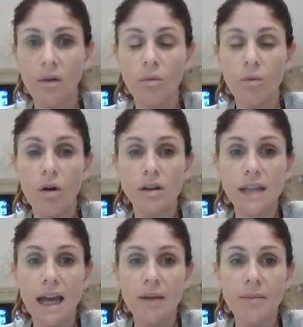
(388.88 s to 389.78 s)

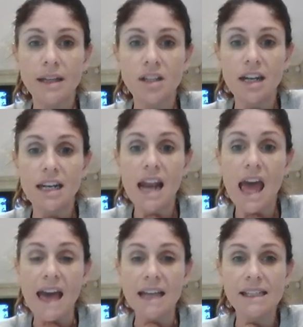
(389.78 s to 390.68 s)
much
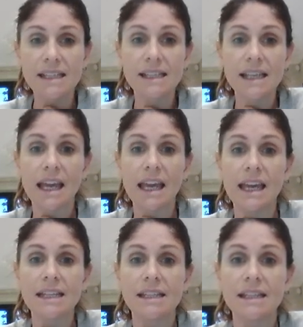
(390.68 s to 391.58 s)
less
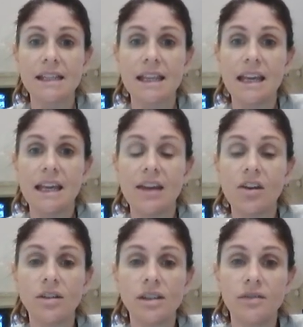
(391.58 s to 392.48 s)
is the
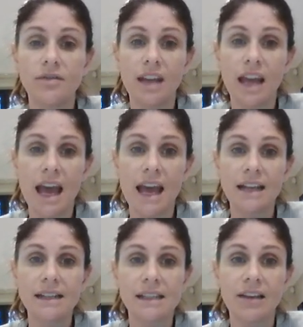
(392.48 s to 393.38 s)
cost of the
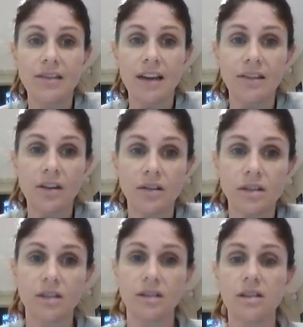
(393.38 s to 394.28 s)
eggs than the
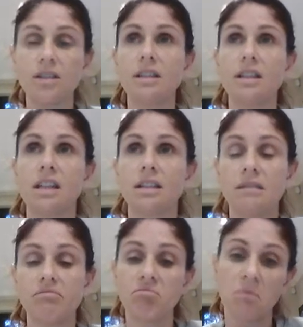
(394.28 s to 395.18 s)
cost of the
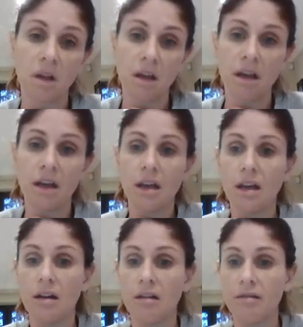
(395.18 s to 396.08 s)
sausages?
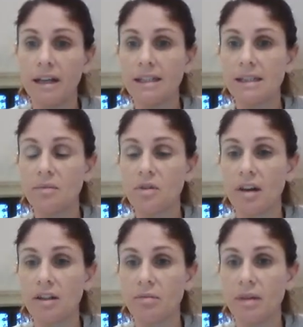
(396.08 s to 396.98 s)
All right,
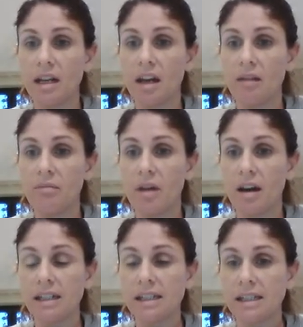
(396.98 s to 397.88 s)
subtract, we know,
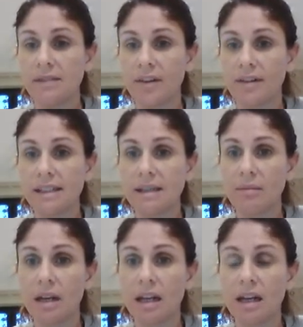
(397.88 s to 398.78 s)
minus is very
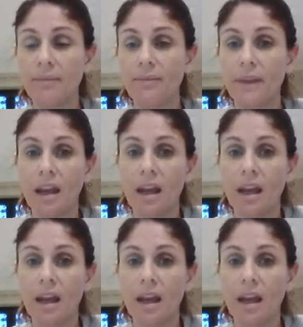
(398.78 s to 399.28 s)
similar.